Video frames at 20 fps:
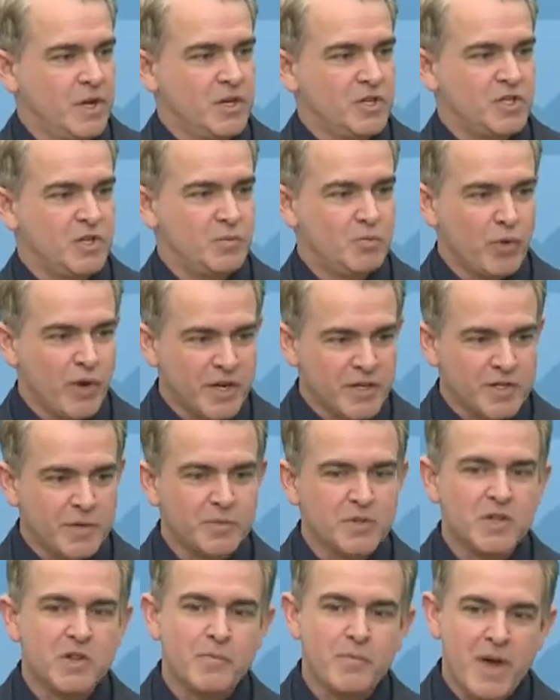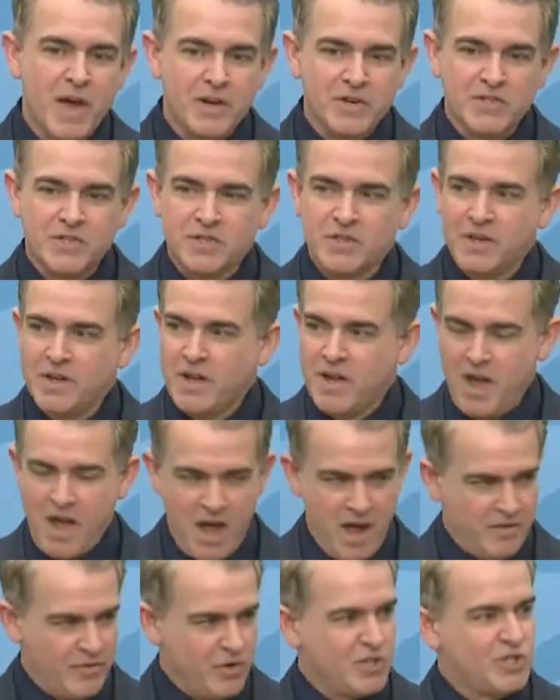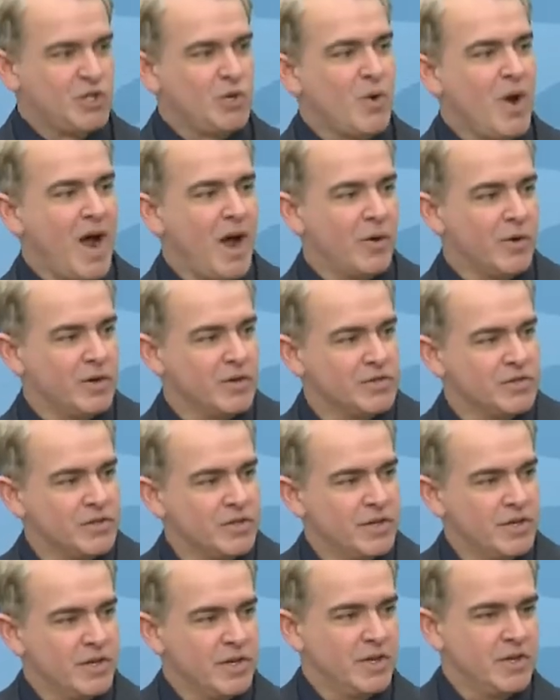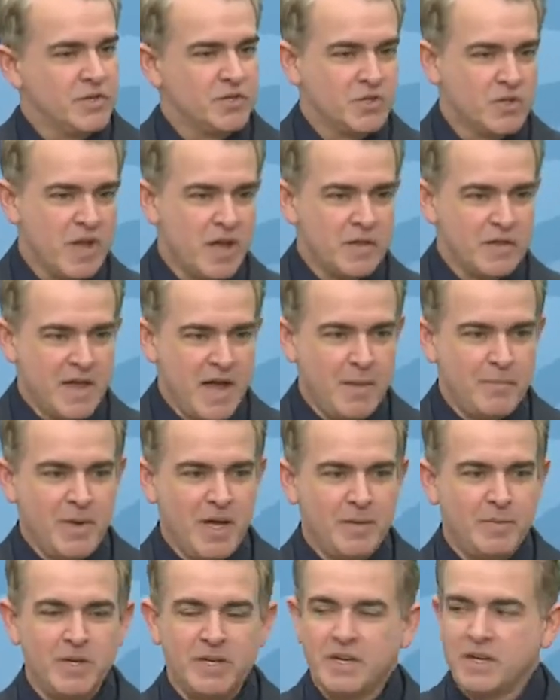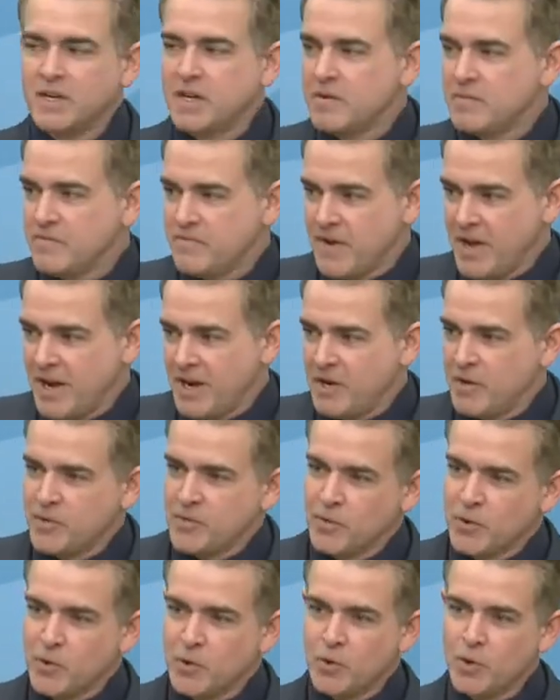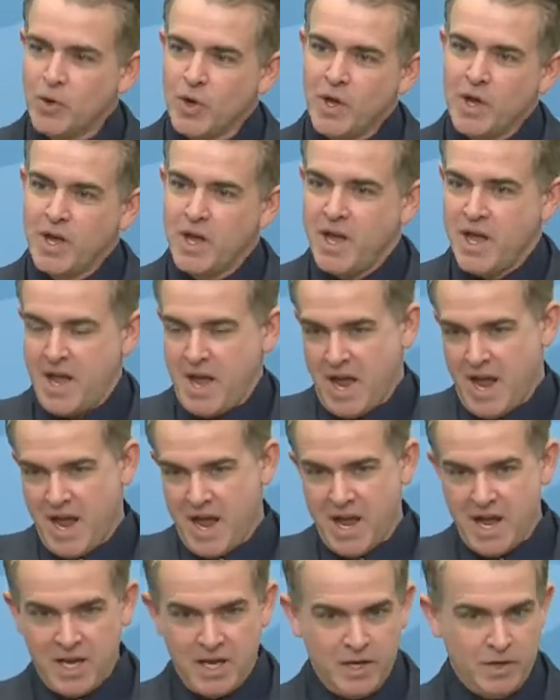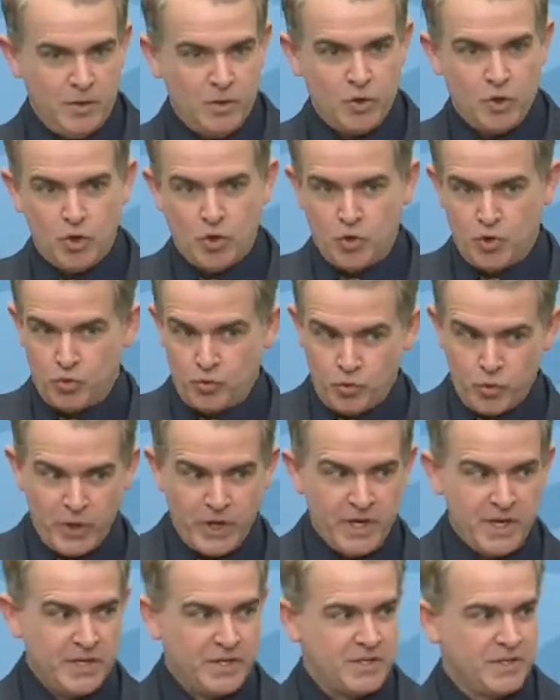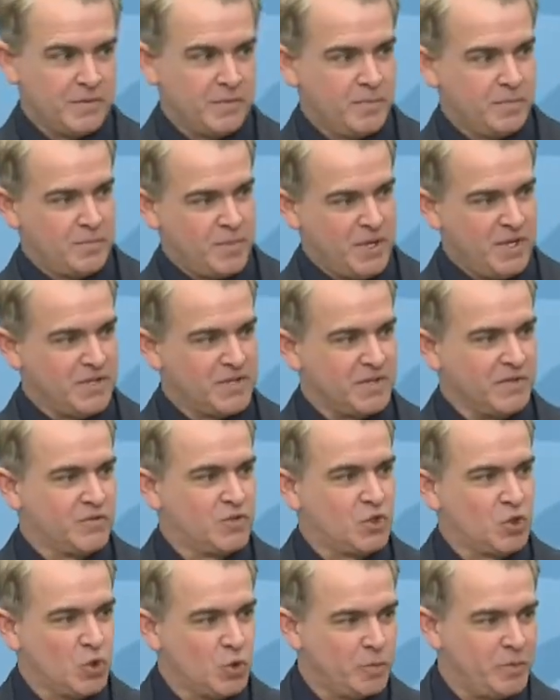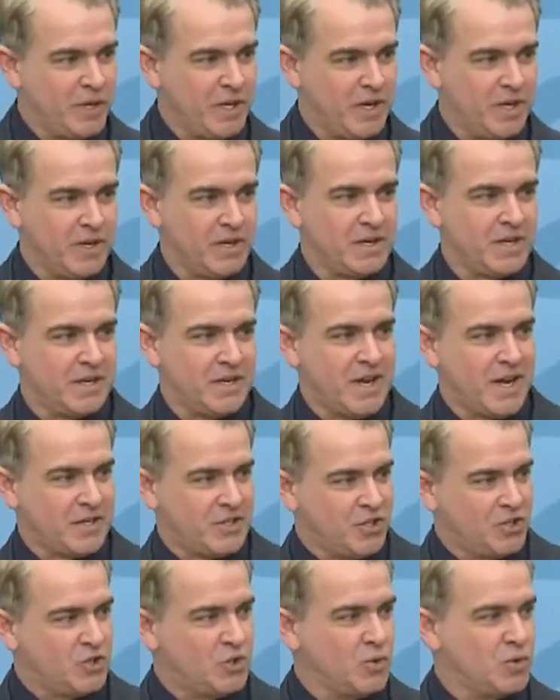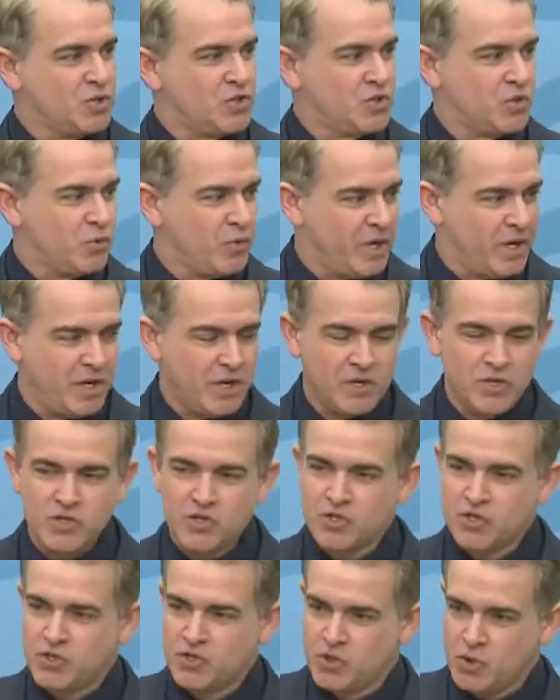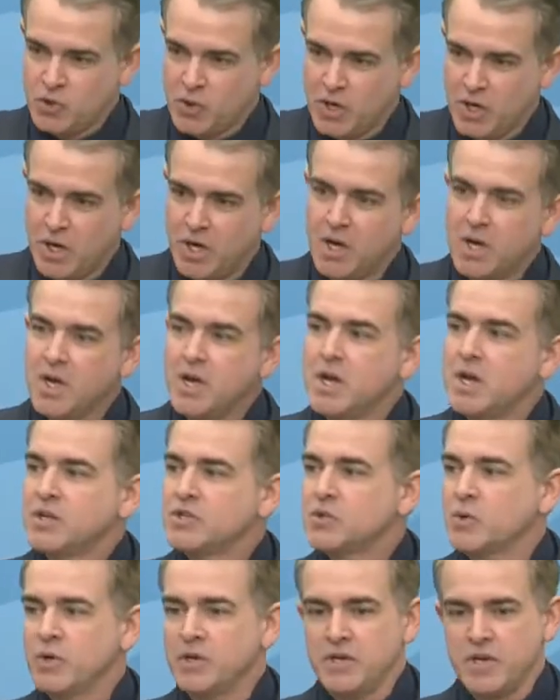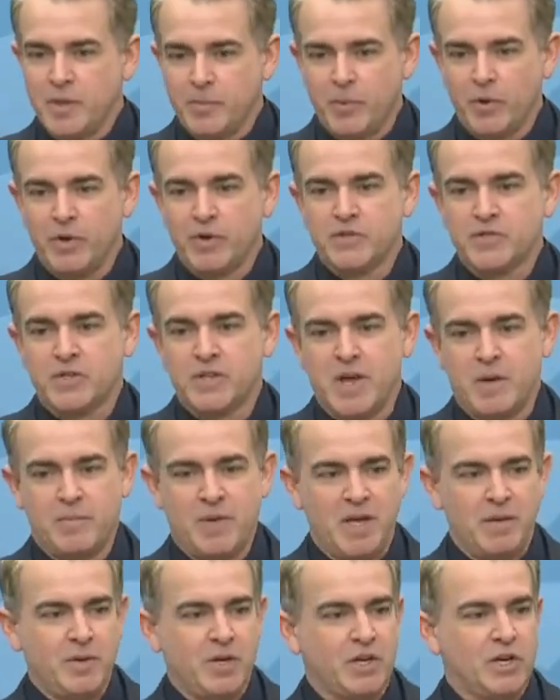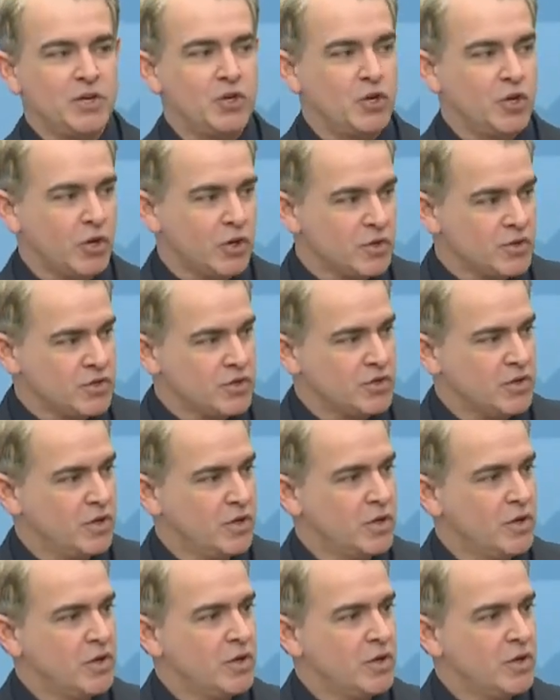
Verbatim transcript: She brings him to the mesh, every two hours so that that baby can get fed through a rigged piece of tubing connected to a syringe, to a, to a nipple, so that baby can nurse